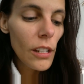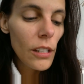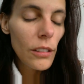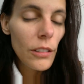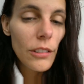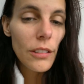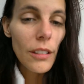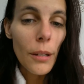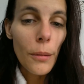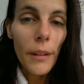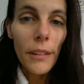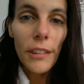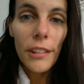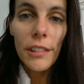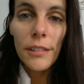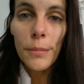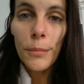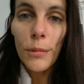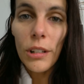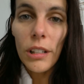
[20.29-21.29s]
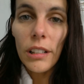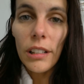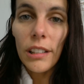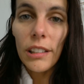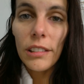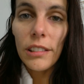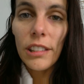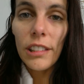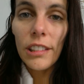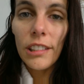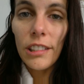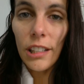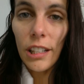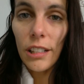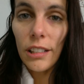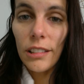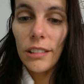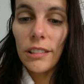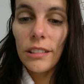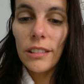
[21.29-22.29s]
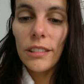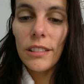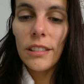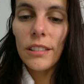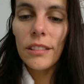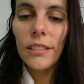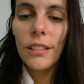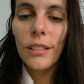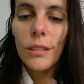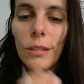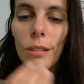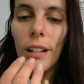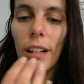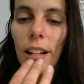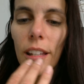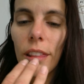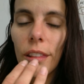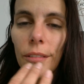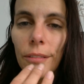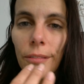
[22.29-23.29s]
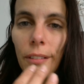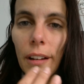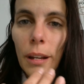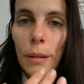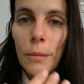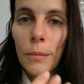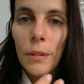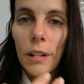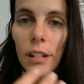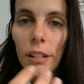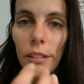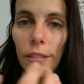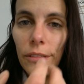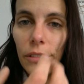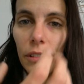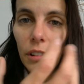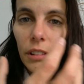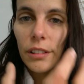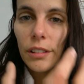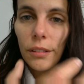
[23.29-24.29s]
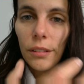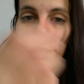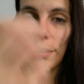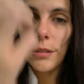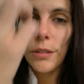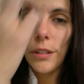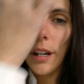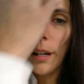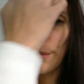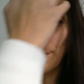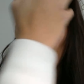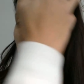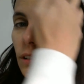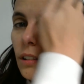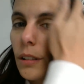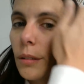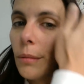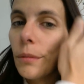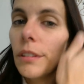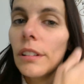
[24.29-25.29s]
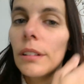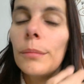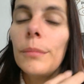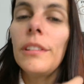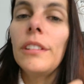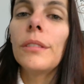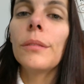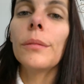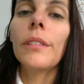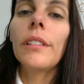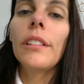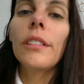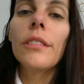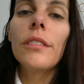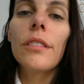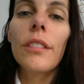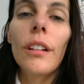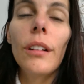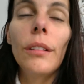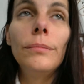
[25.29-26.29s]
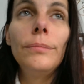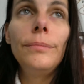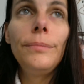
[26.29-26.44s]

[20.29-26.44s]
So I went this morning to the dentist to try in the framework for the new contraption that we're going to be doing. So